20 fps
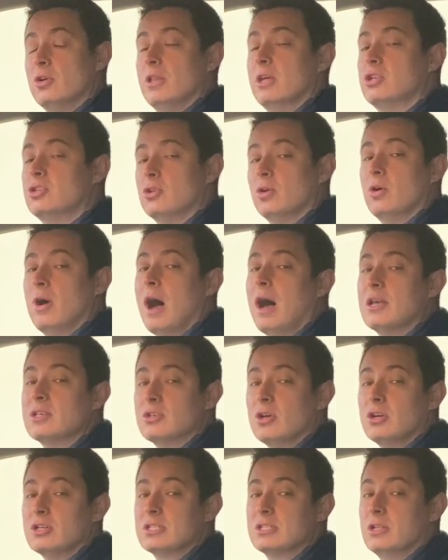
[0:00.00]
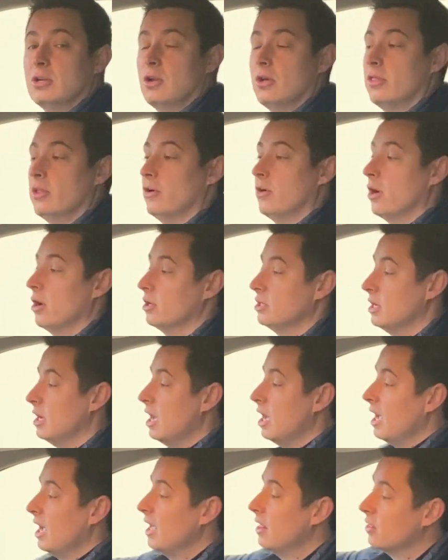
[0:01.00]
that your eyes are still on the road.
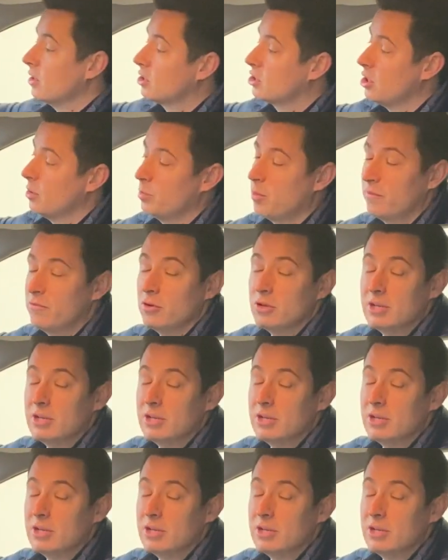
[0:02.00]
In the top of your